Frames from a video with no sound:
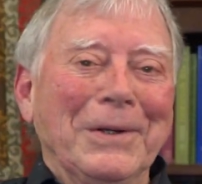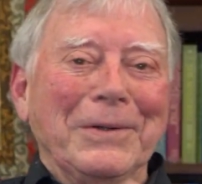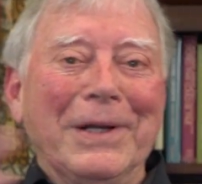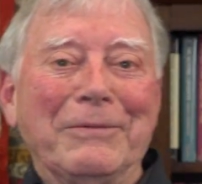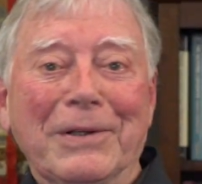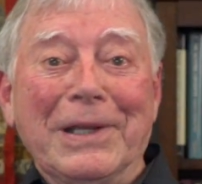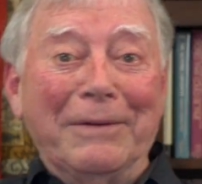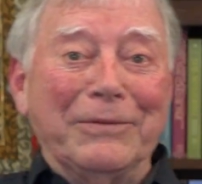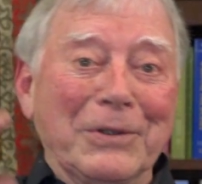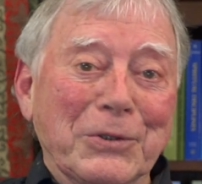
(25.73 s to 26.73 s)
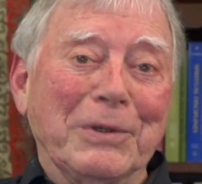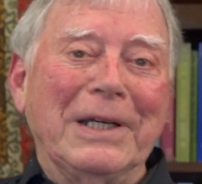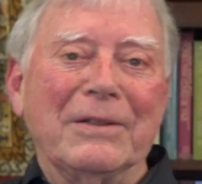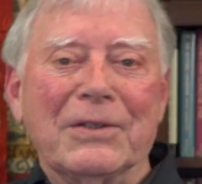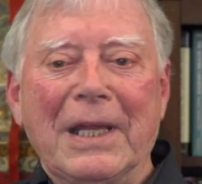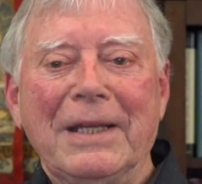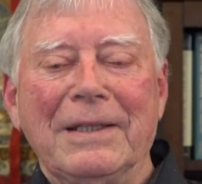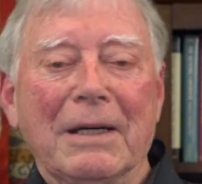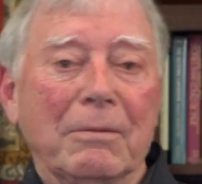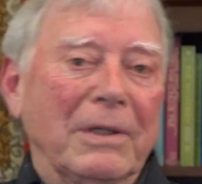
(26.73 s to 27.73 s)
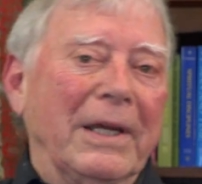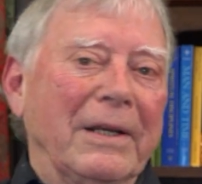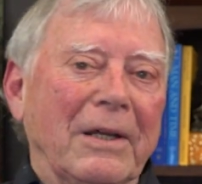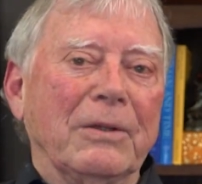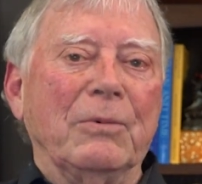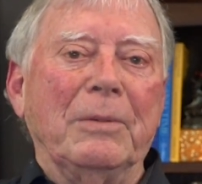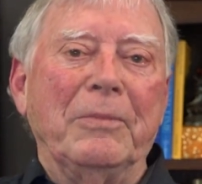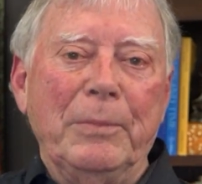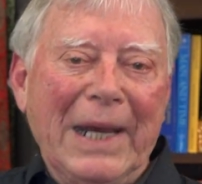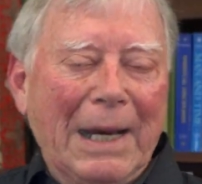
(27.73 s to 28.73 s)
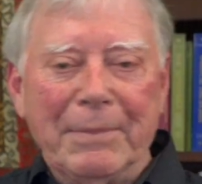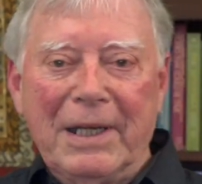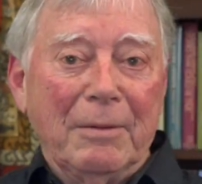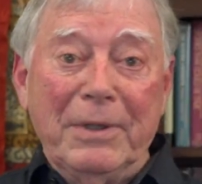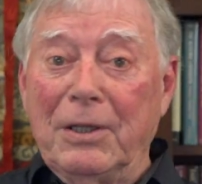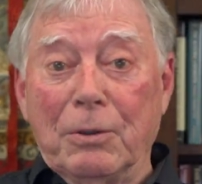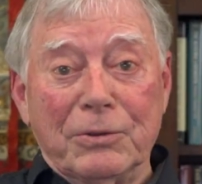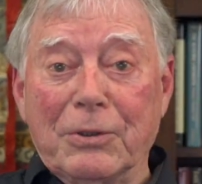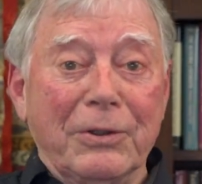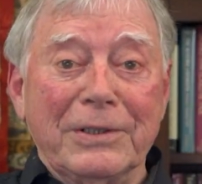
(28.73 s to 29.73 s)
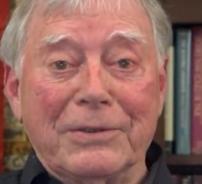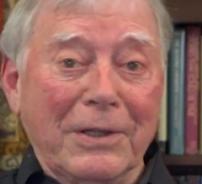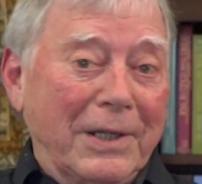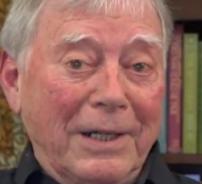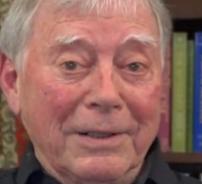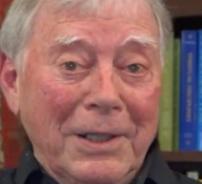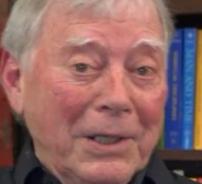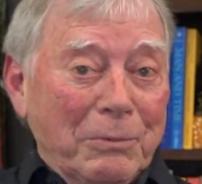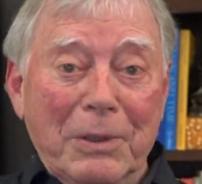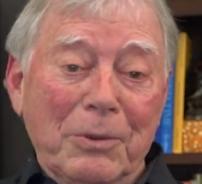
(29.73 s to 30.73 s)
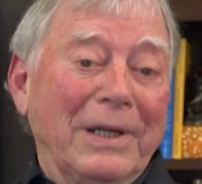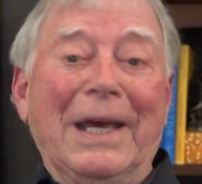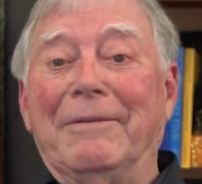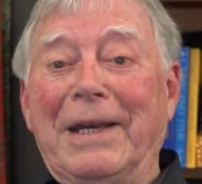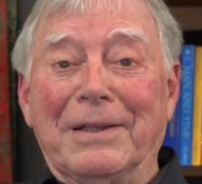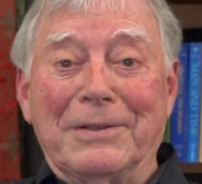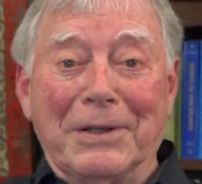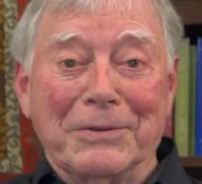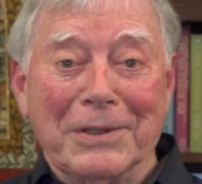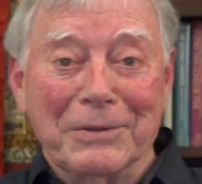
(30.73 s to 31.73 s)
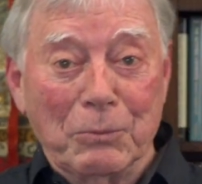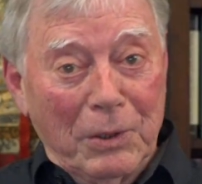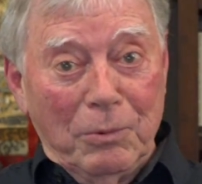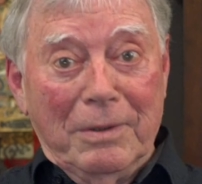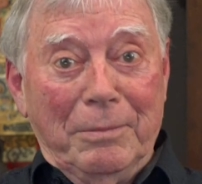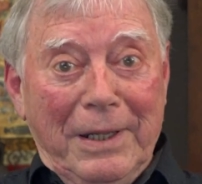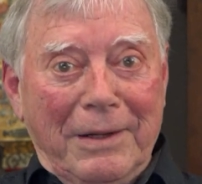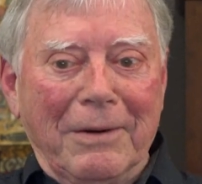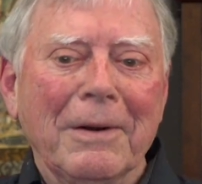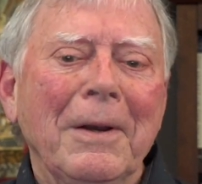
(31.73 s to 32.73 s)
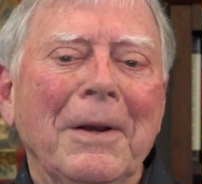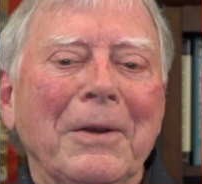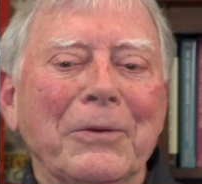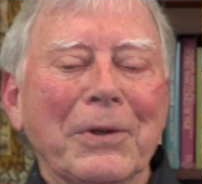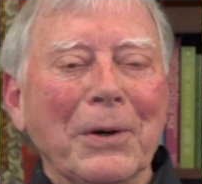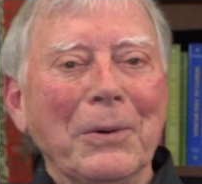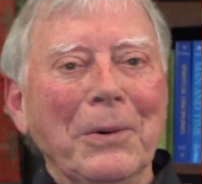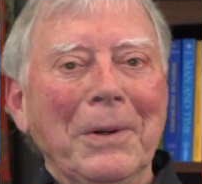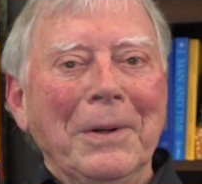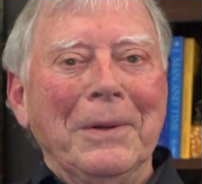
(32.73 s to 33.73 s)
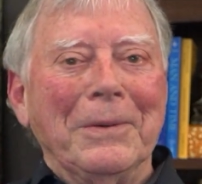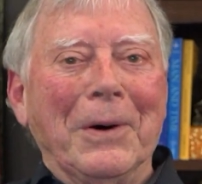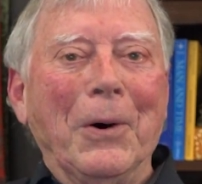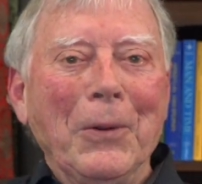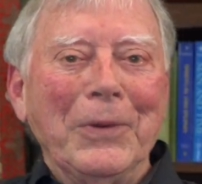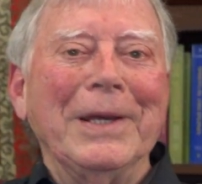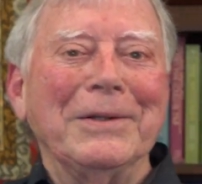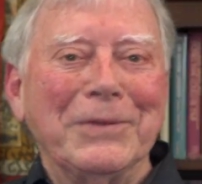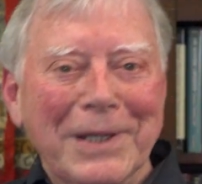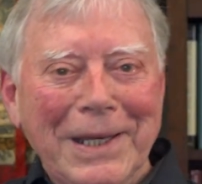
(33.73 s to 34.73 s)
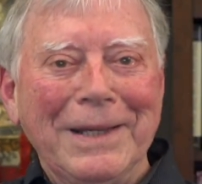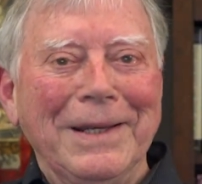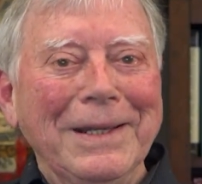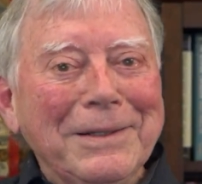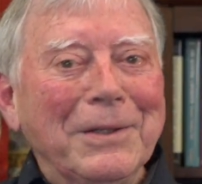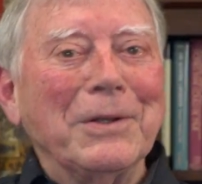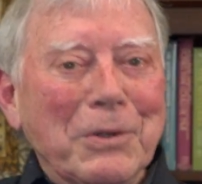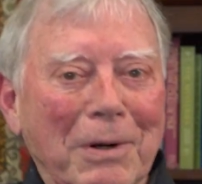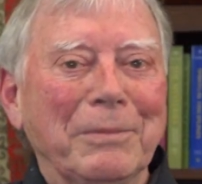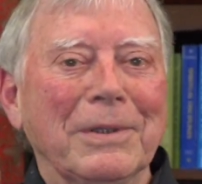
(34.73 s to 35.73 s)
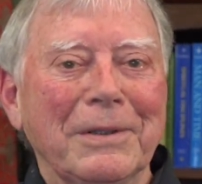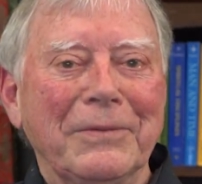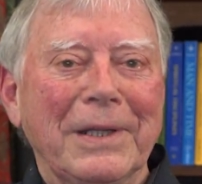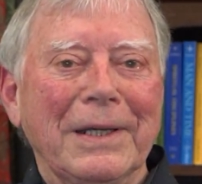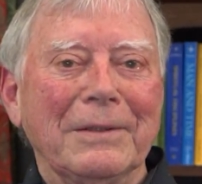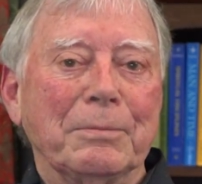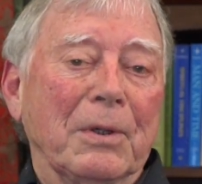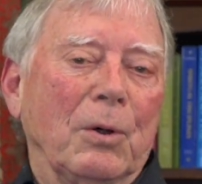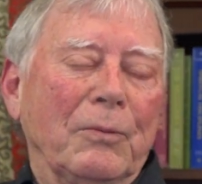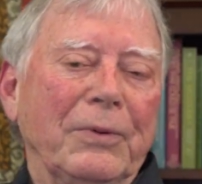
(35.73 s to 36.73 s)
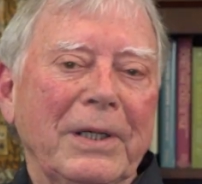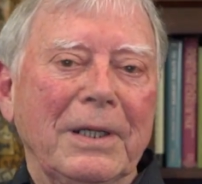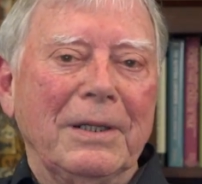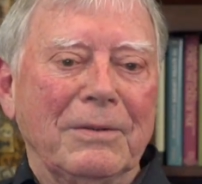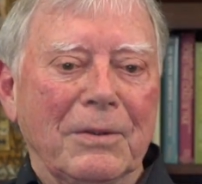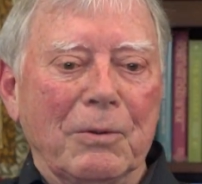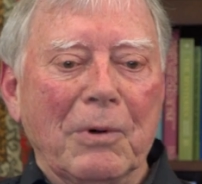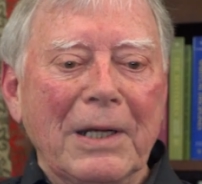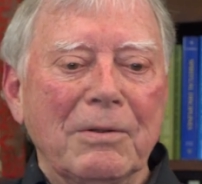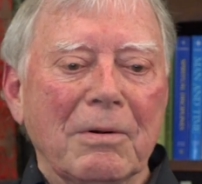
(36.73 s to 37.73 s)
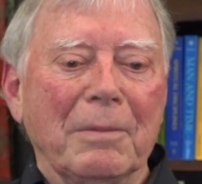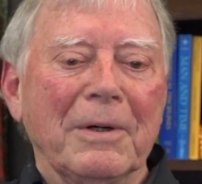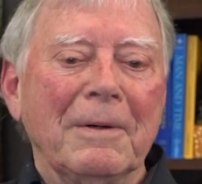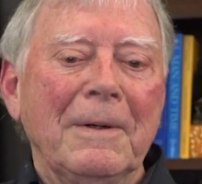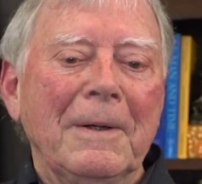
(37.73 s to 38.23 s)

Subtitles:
never left the tree and stayed there, well, then nothing would be happening. There'd be no stories to tell. We wouldn't have ancestors. We wouldn't be here. So the whole thing is to get into the trouble of things, but hopefully get into the right trouble.